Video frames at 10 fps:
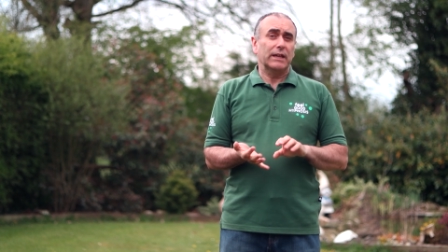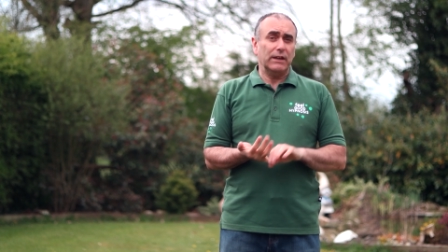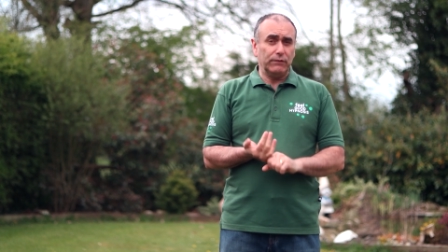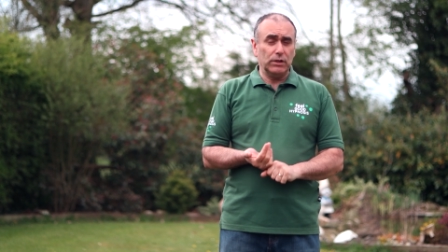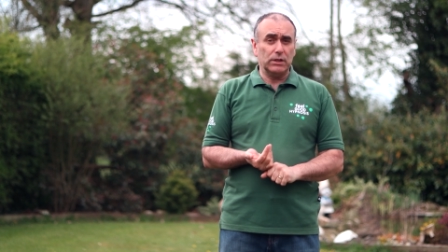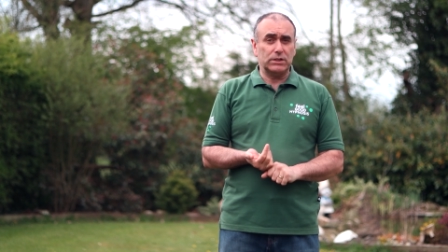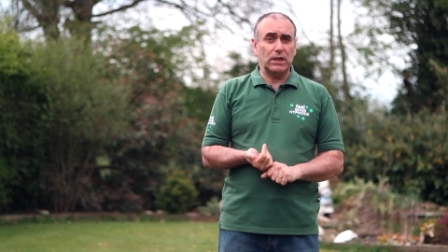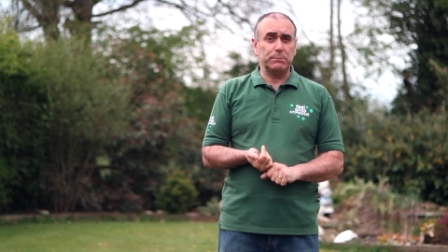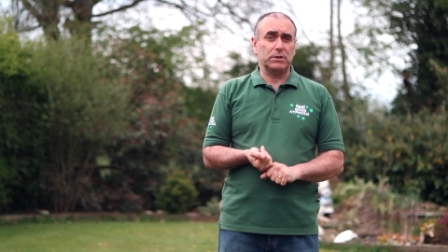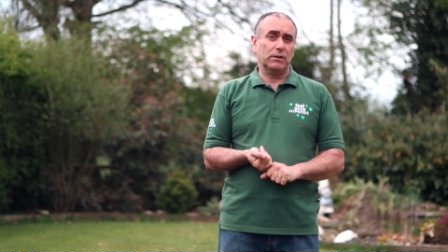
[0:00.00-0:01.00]
giving you the
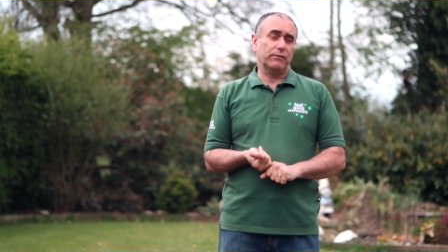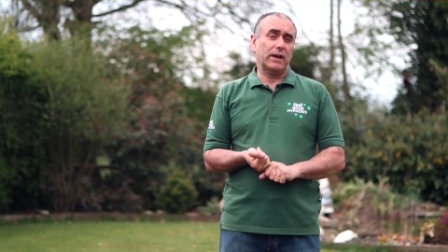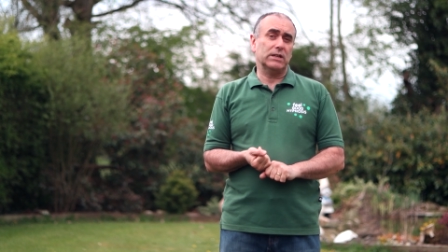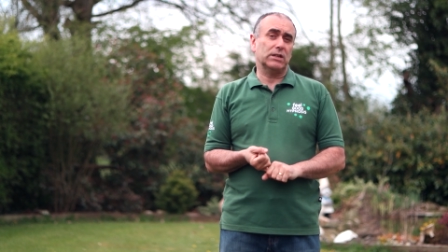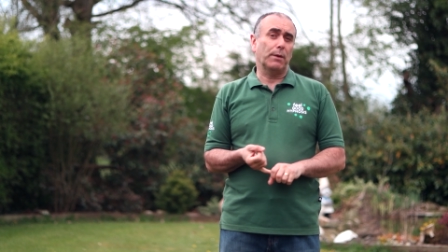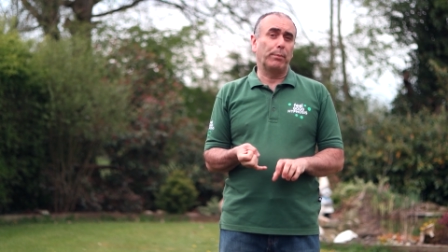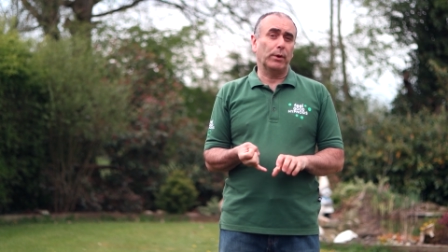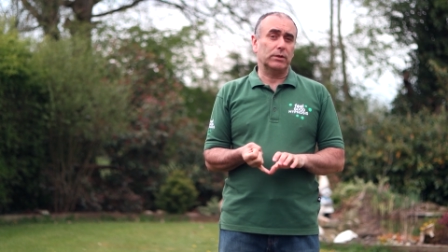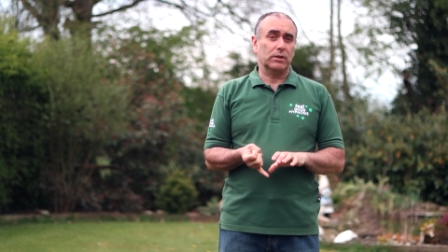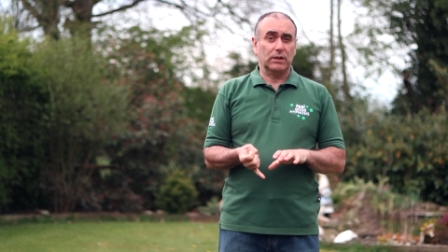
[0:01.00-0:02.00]
tips and advice
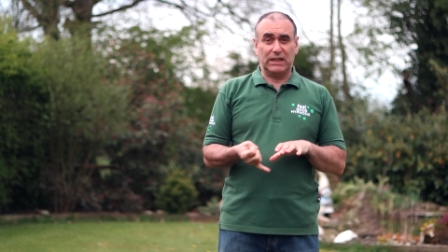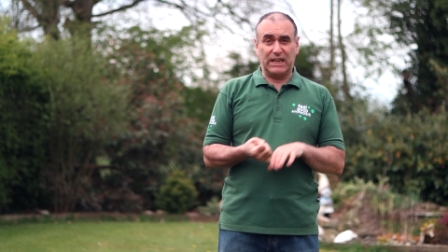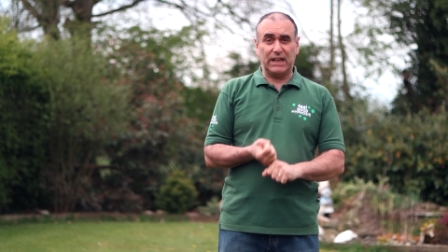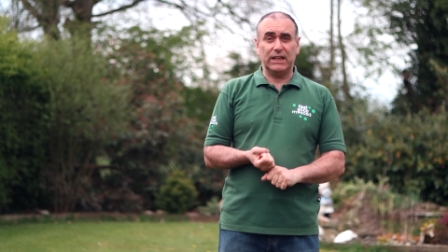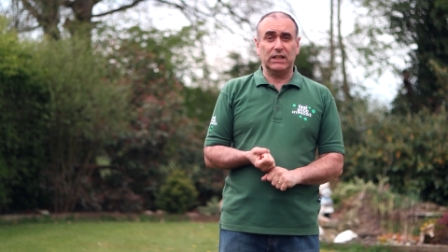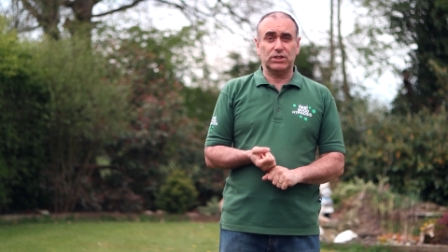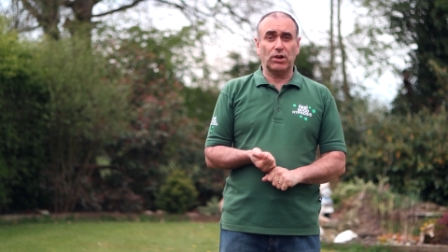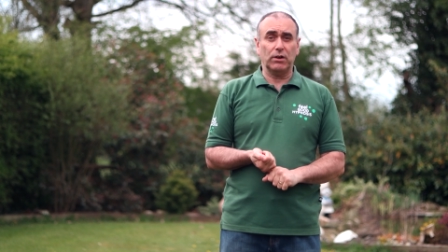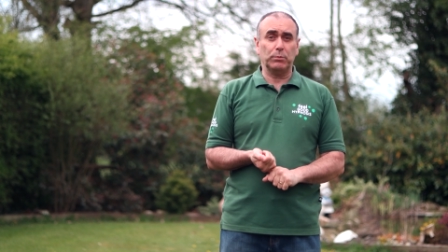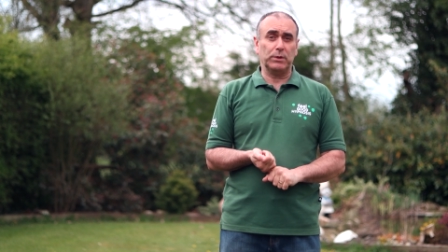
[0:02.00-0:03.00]
about getting
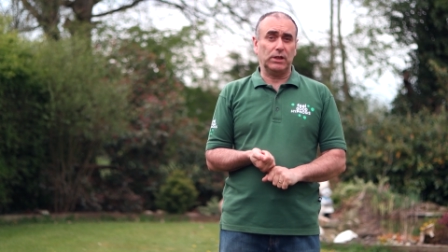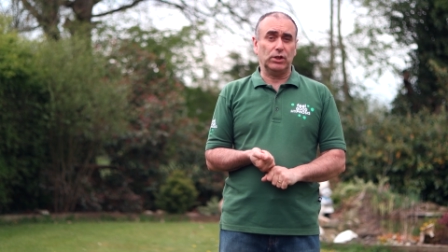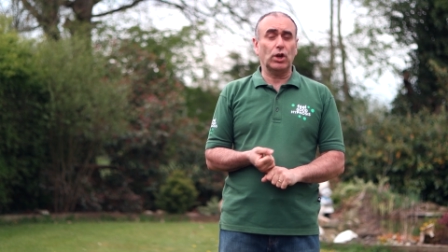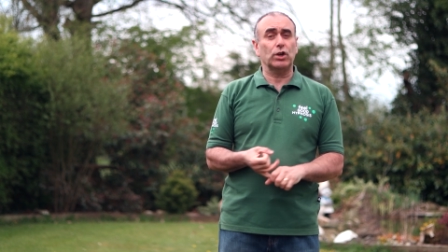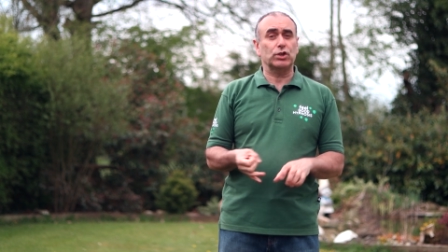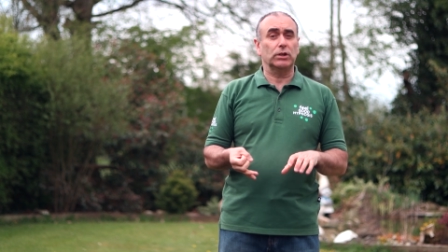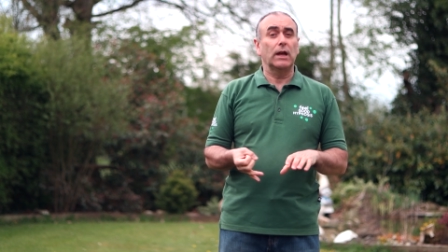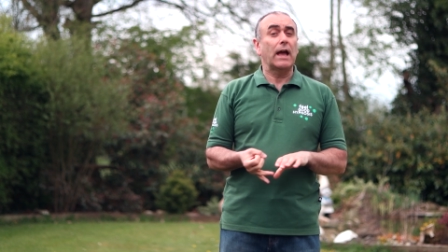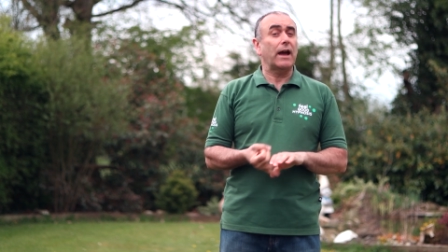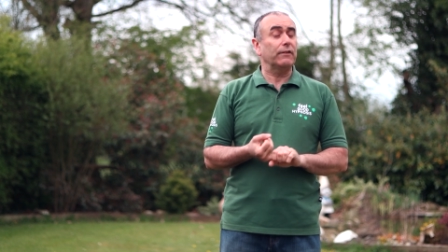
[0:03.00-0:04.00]
started with the induction,
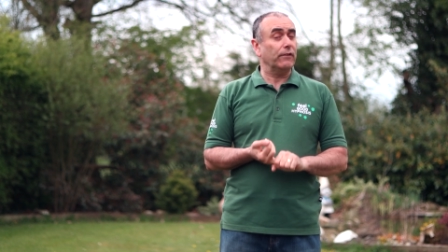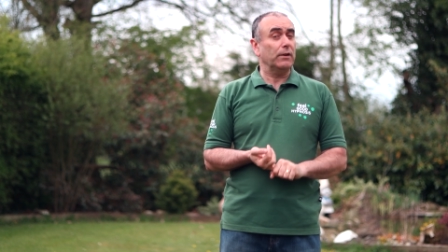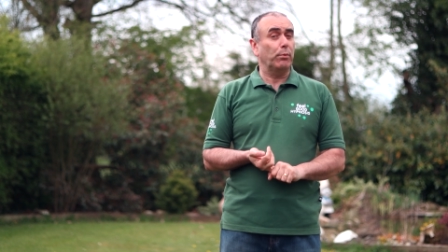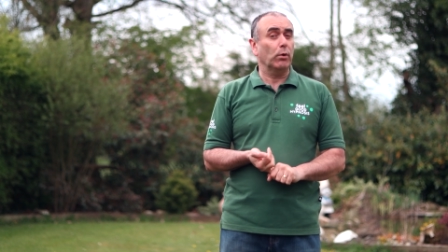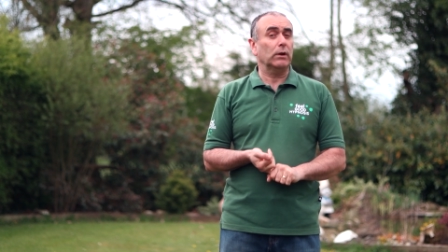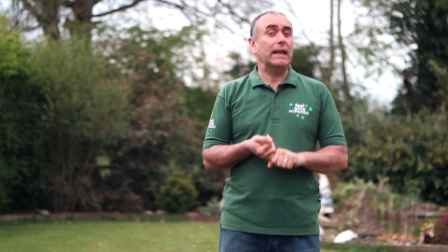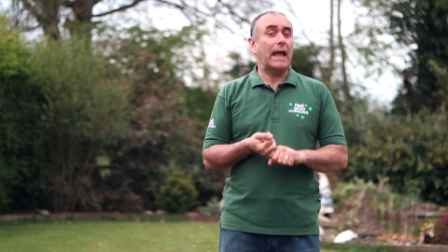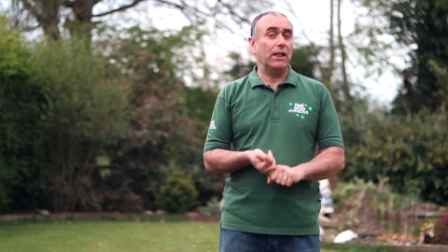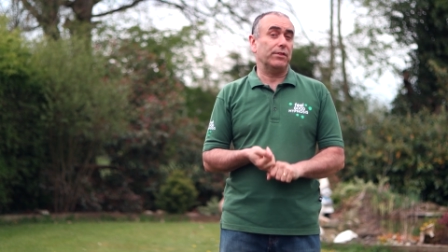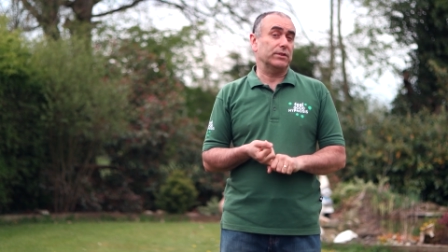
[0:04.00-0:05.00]
and very importantly
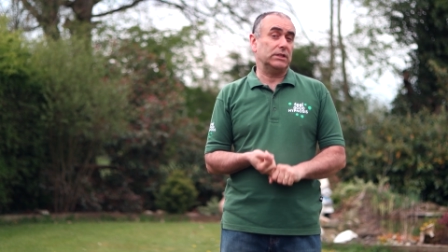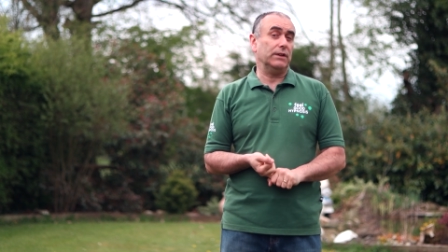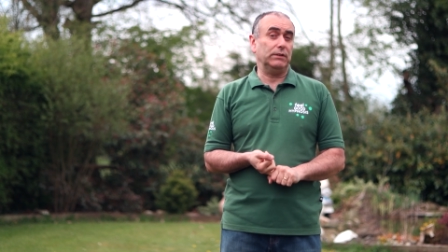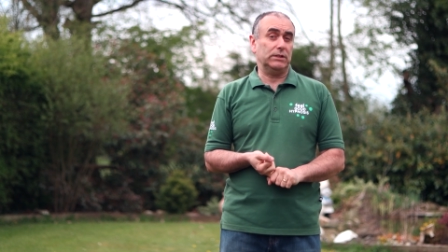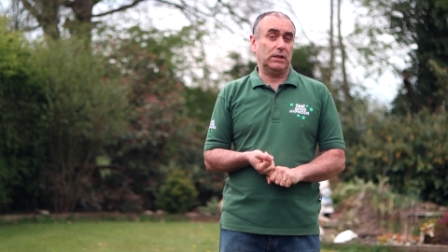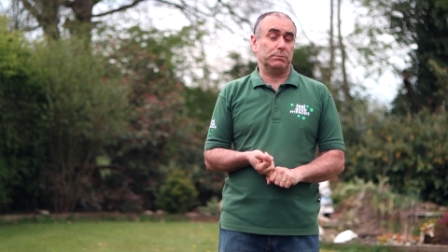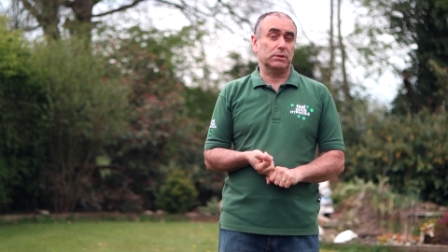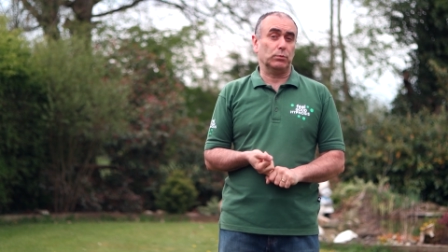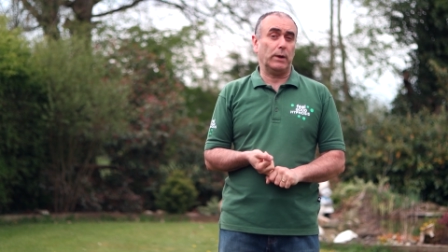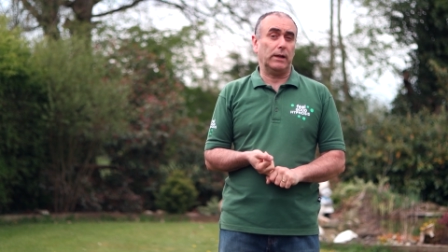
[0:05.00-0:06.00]
health and safety tips
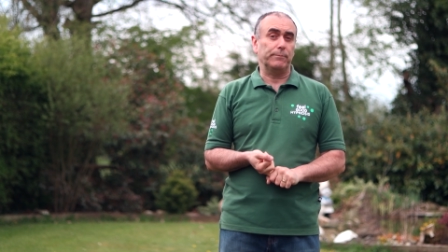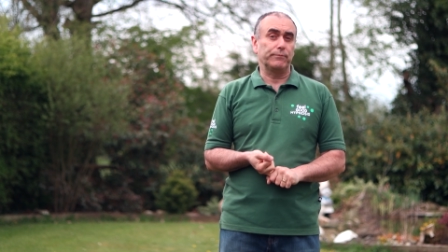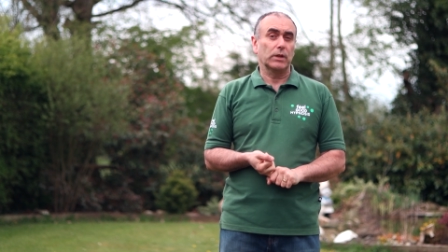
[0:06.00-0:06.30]
as well.